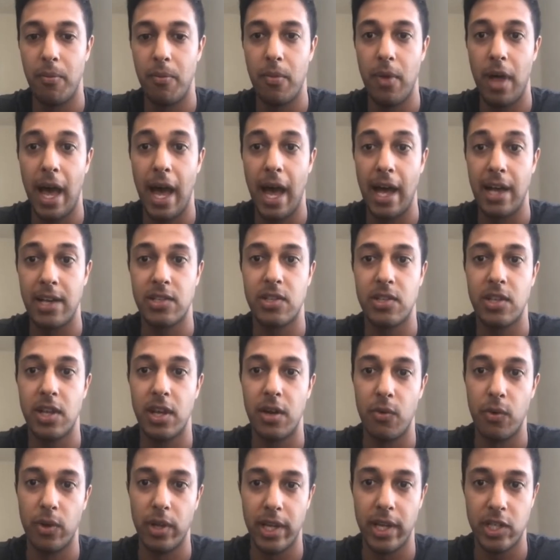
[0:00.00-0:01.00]
as
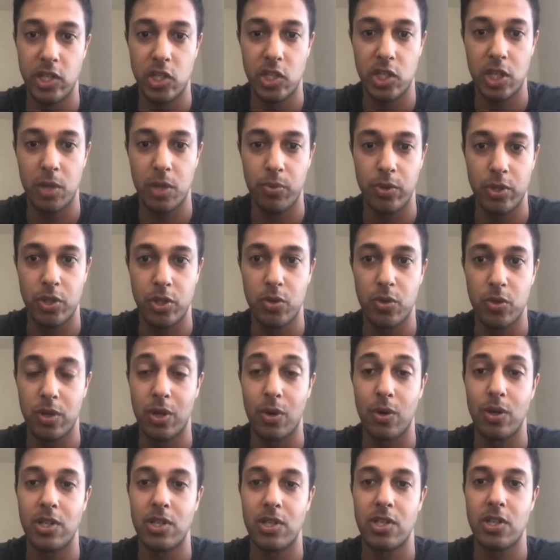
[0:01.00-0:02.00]
the relationship with
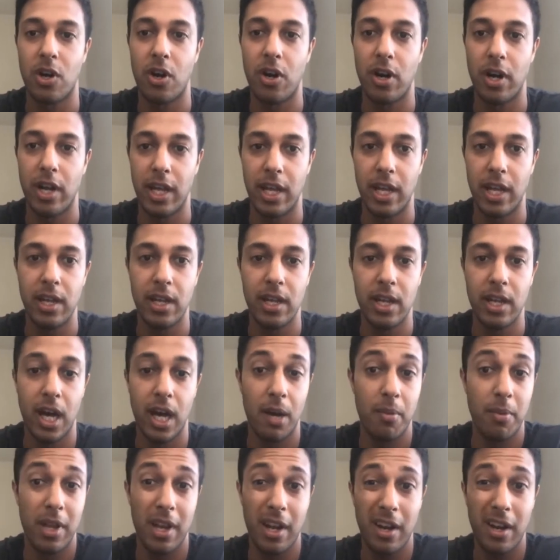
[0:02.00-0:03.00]
TrueAccord started,
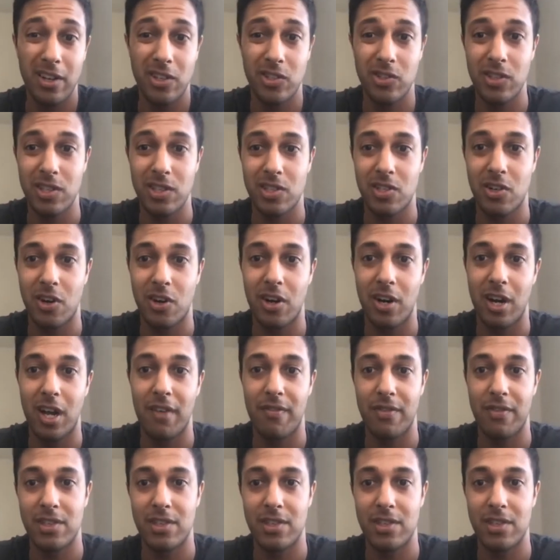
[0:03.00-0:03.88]
it initially started off as